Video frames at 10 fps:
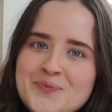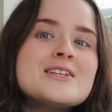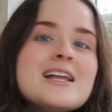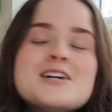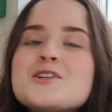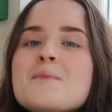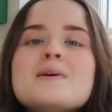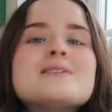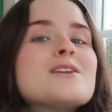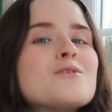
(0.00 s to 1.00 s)
So let's jump
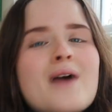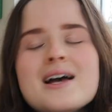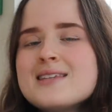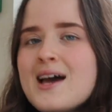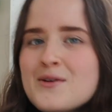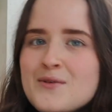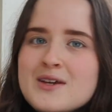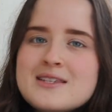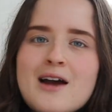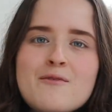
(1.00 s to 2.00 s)
into the Rest and
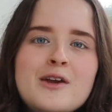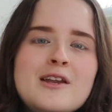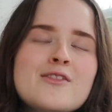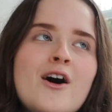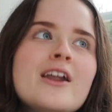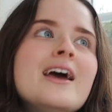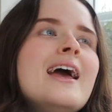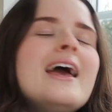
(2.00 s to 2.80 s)
Reset Readathon.